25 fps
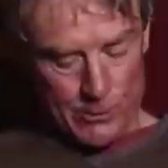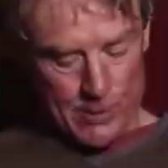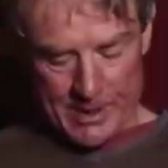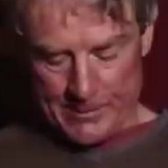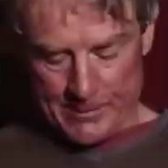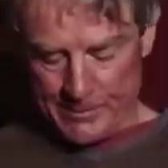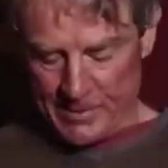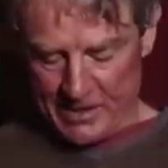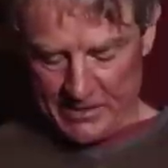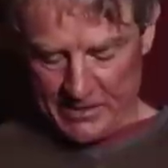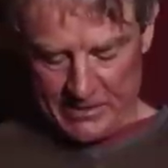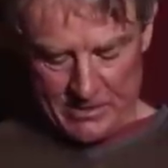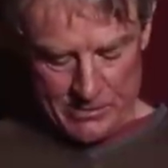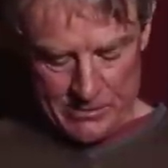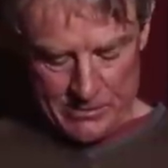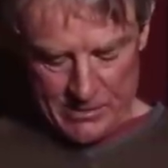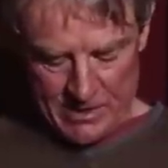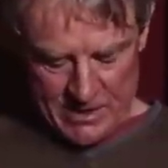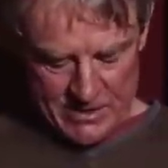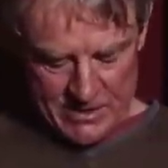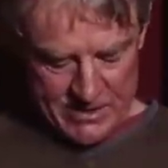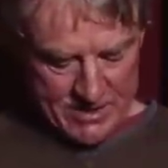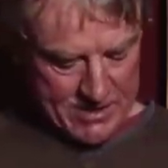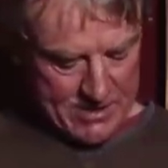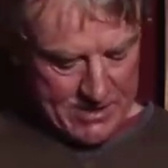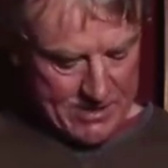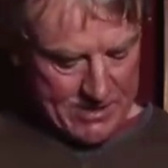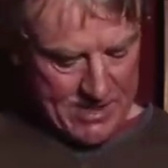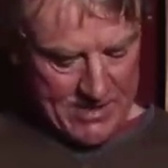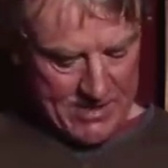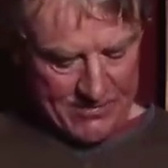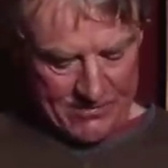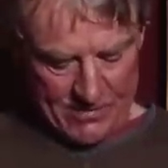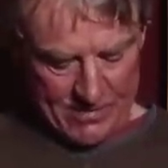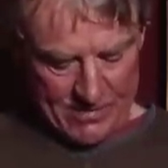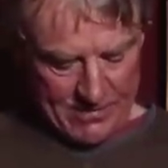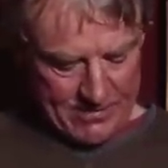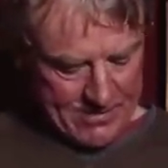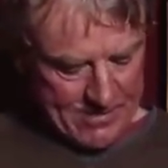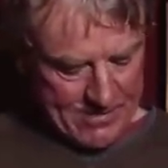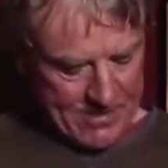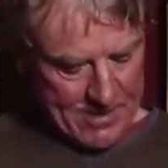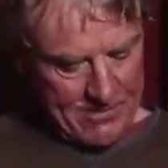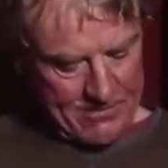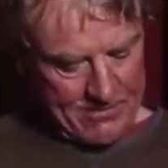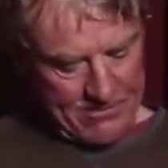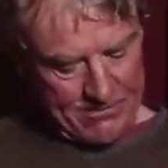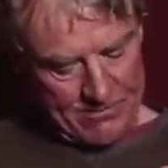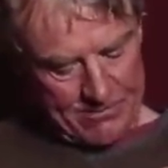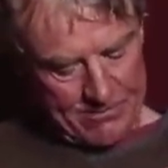know what I'm going to do, because
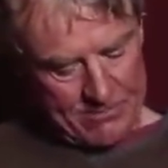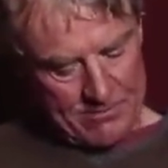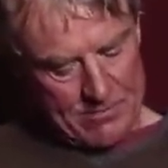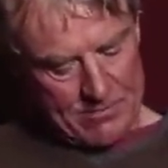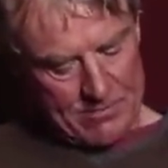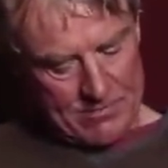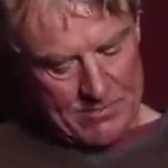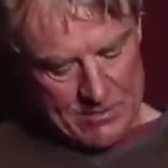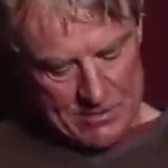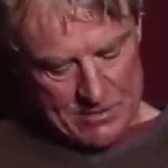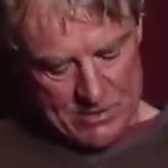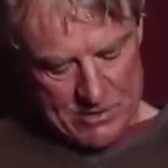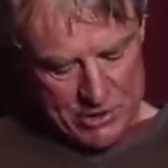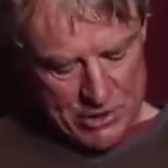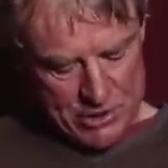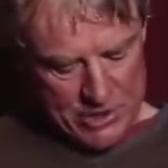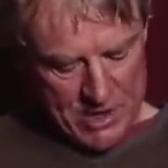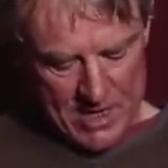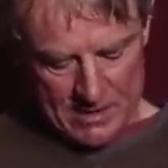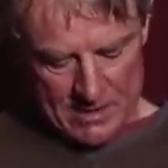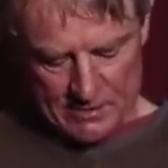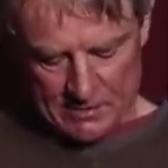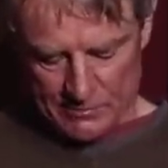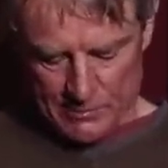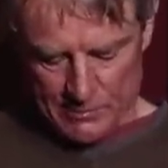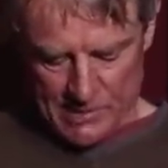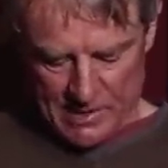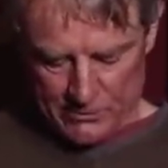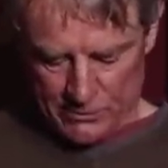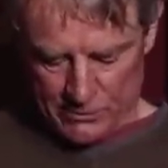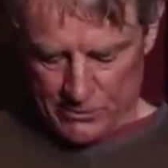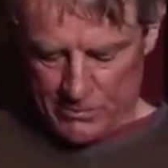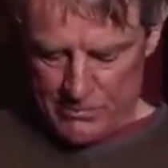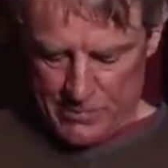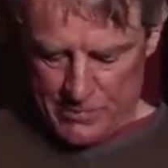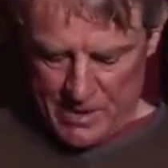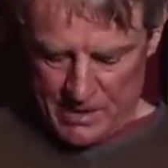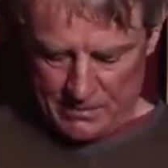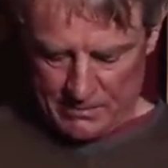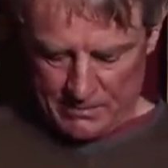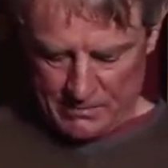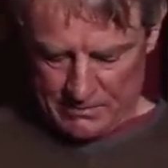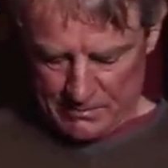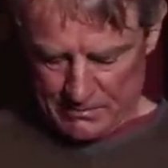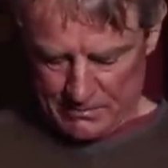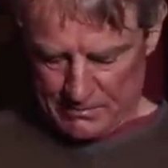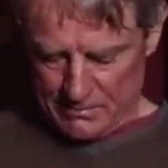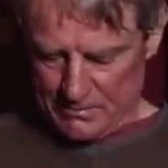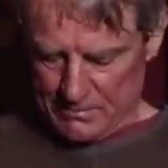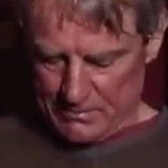they've shackled me to a belt,
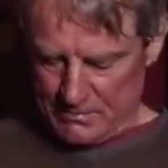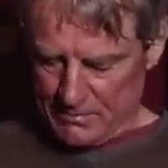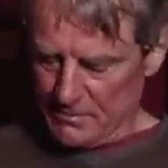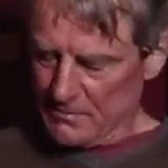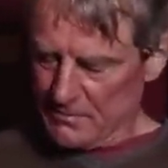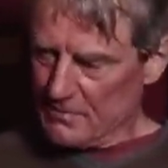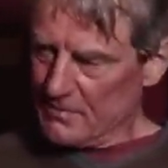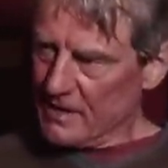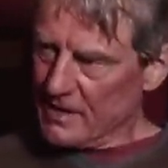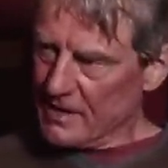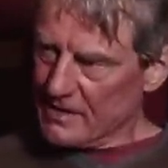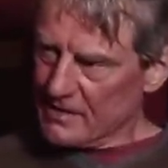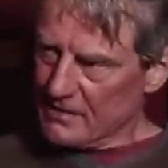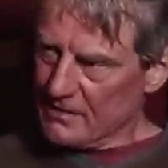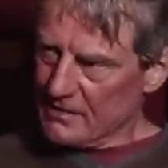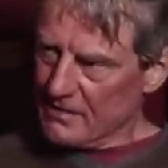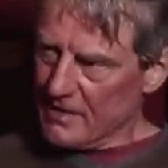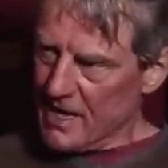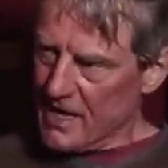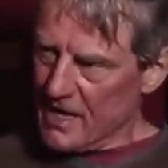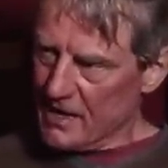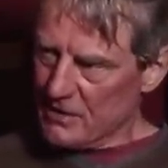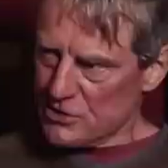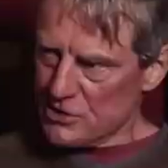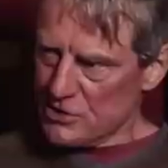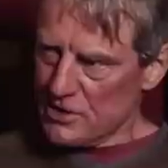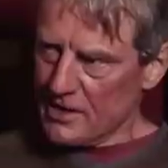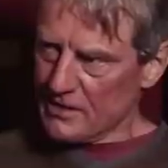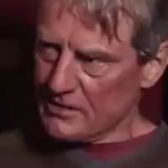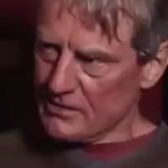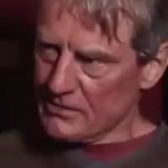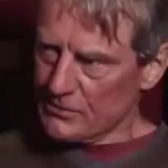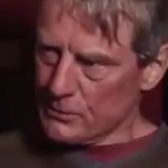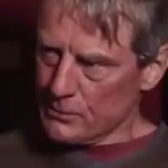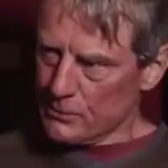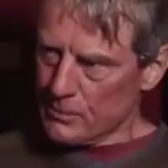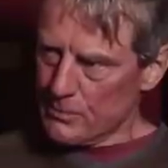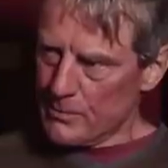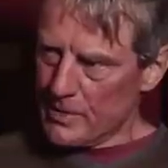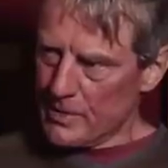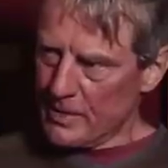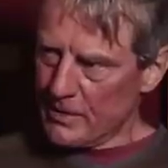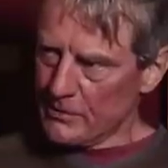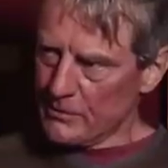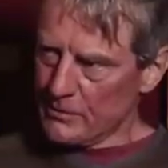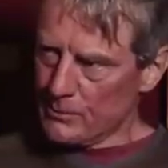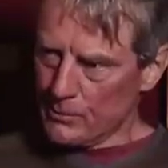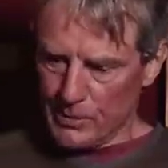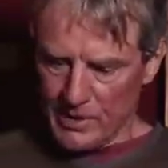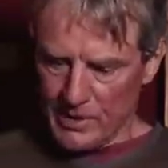like hand shackled to a
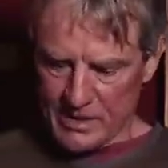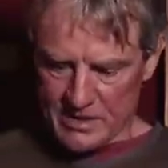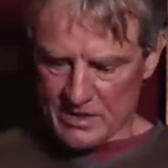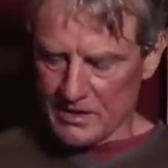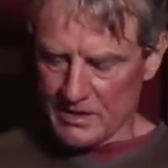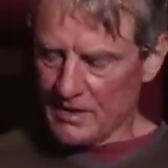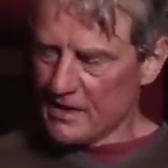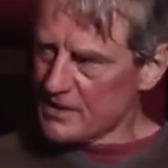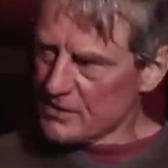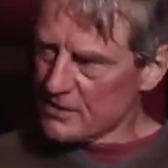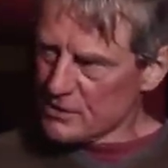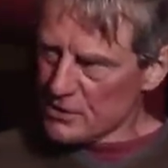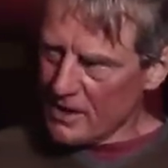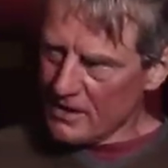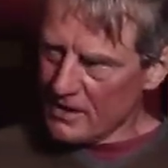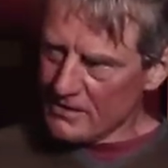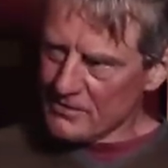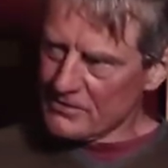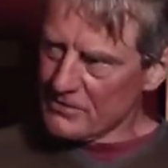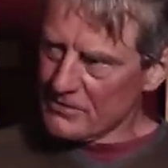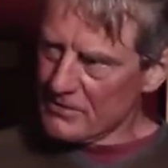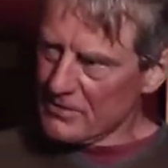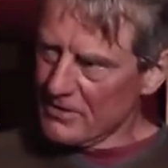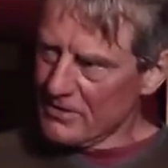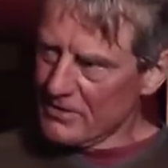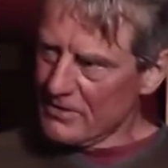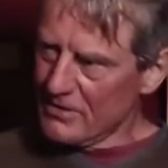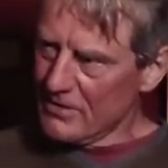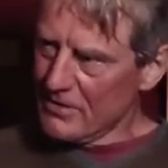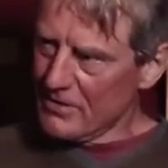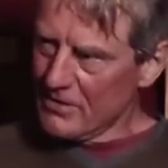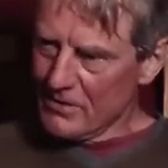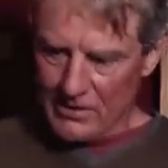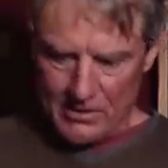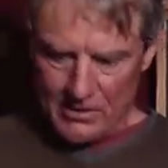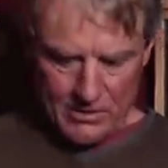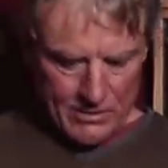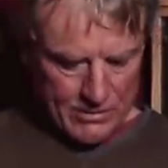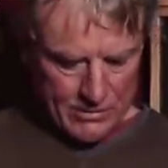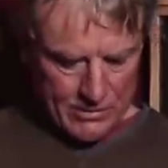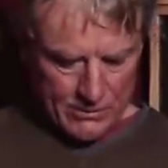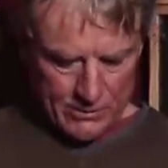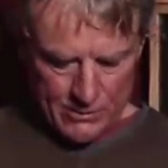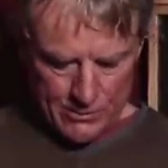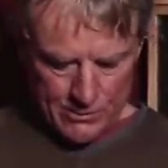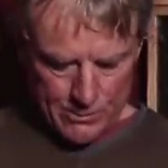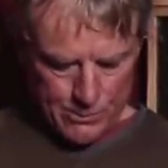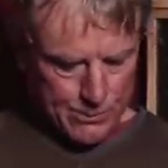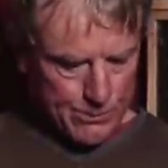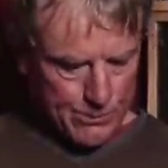belt, plus leg shackled.
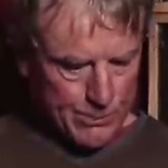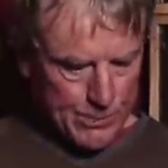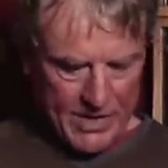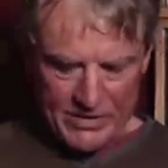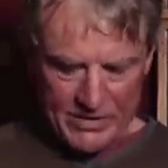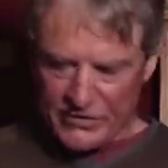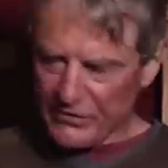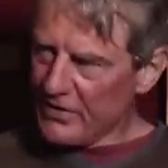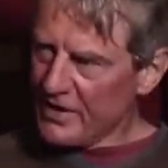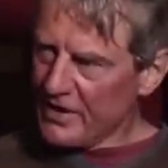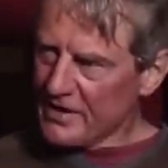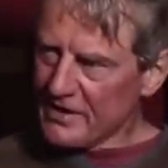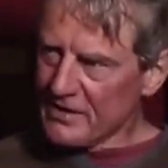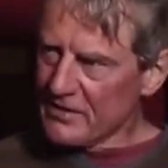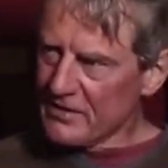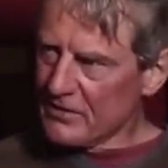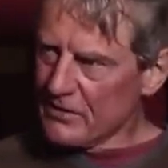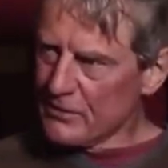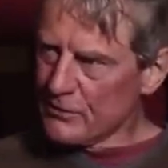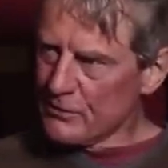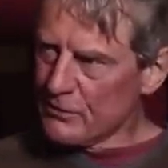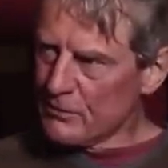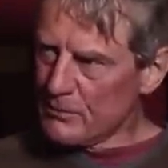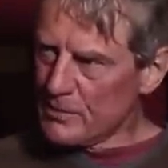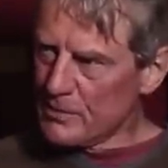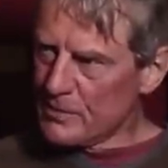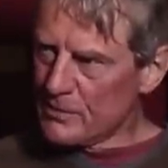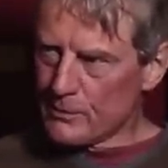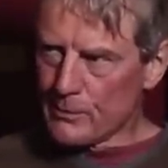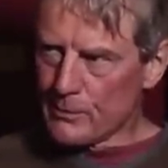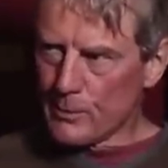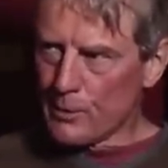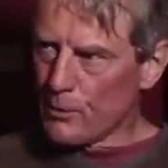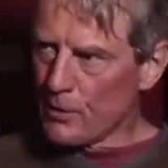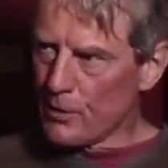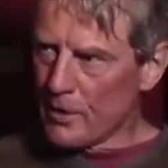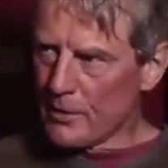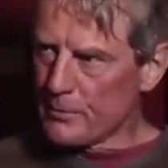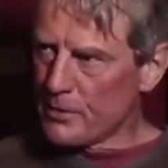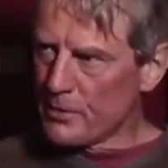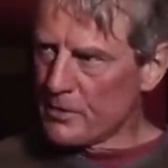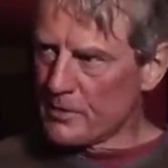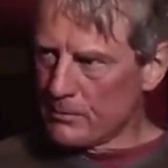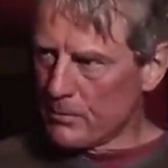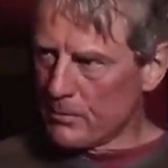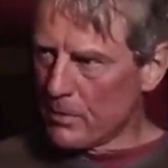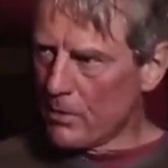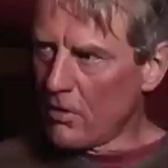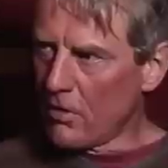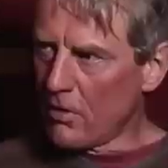So the best I could do would be to roll up in
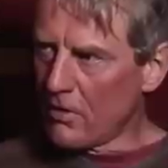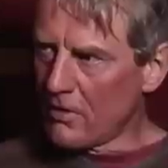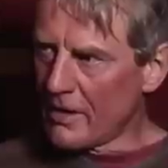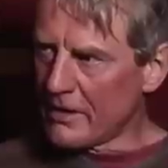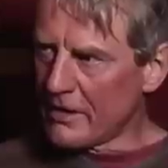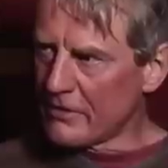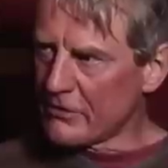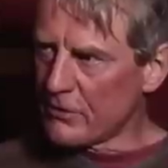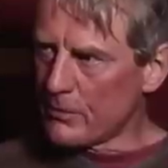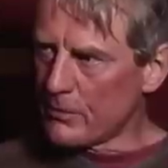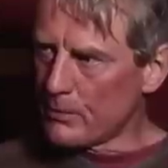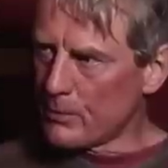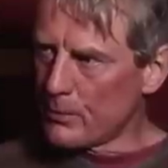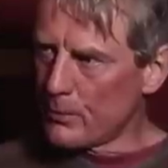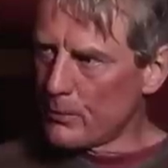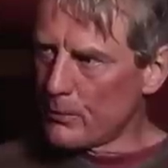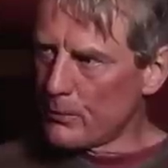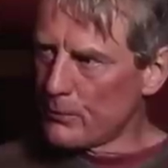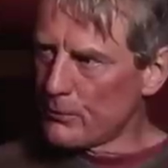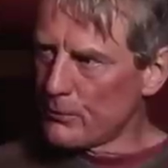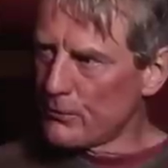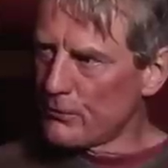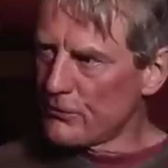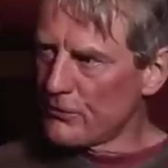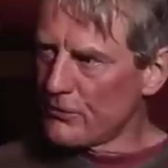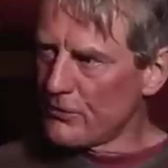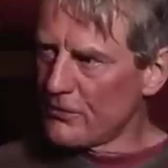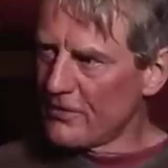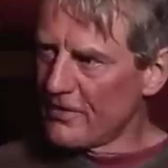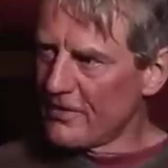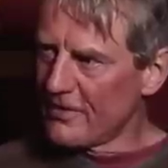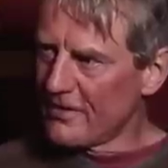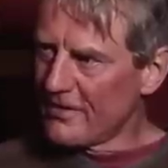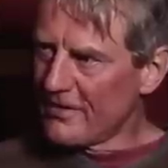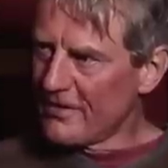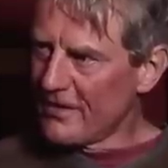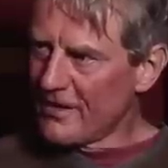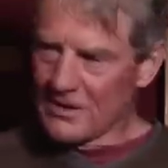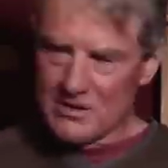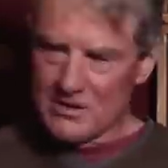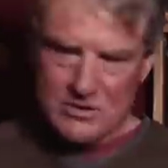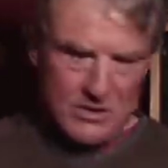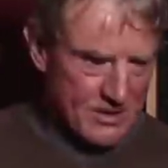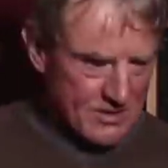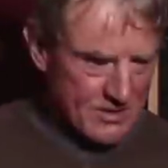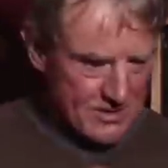a ball, I suppose, and